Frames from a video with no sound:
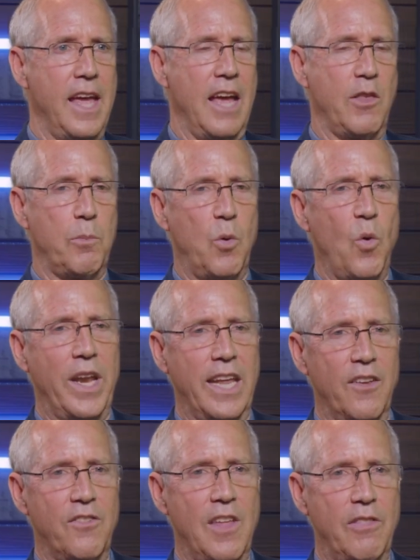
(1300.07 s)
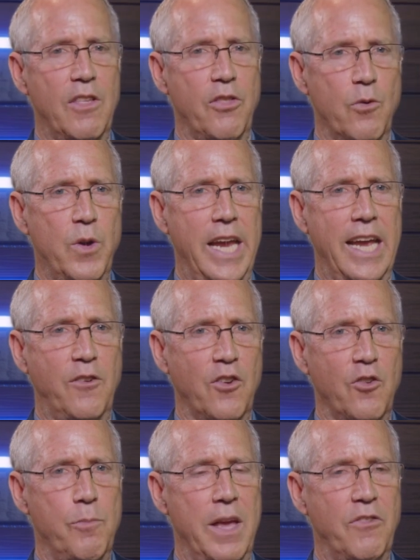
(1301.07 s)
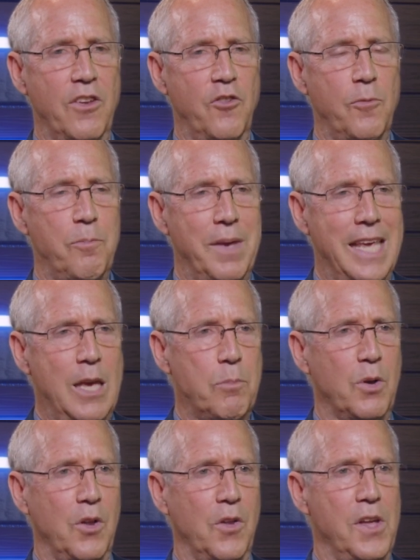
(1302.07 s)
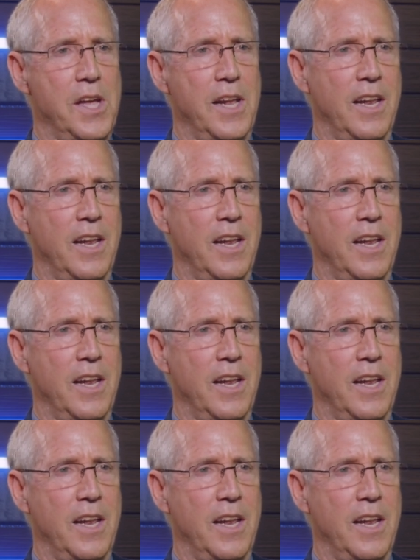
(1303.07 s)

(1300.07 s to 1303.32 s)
And the point is that the three angels' message people